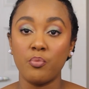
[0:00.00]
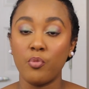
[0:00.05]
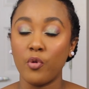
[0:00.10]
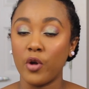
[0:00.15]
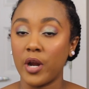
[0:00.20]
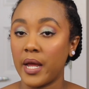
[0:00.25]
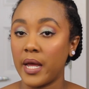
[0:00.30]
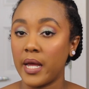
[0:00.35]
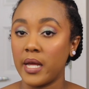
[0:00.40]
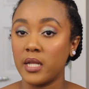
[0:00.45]

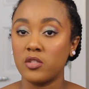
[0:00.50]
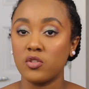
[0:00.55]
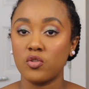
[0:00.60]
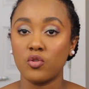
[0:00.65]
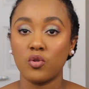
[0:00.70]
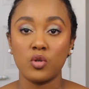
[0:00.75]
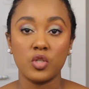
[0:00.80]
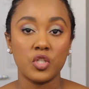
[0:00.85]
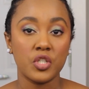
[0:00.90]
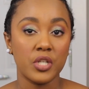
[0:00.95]
braids,
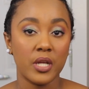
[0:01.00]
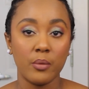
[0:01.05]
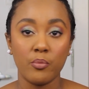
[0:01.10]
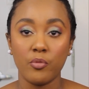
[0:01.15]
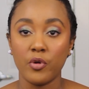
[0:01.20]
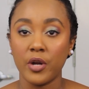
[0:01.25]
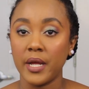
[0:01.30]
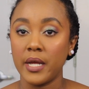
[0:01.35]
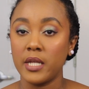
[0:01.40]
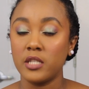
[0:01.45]
crochet
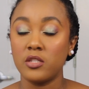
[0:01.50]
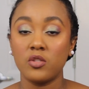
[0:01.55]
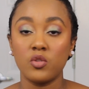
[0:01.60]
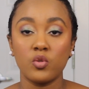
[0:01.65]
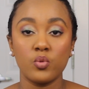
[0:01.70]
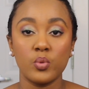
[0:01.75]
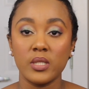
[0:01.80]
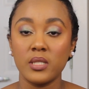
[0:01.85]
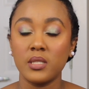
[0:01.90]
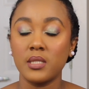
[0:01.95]
braids,
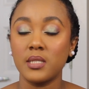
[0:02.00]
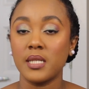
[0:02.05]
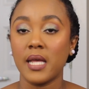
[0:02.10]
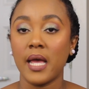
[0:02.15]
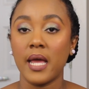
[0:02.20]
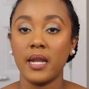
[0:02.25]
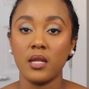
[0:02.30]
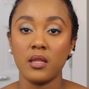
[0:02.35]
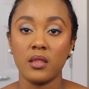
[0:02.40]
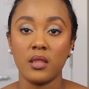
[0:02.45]
twists,
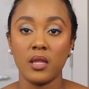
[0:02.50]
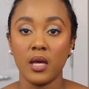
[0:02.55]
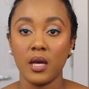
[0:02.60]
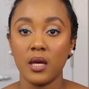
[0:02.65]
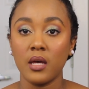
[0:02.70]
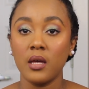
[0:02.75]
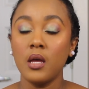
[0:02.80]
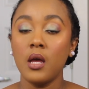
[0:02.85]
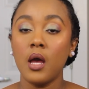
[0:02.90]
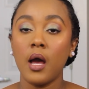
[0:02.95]

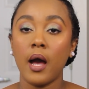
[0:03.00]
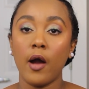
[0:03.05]
anything,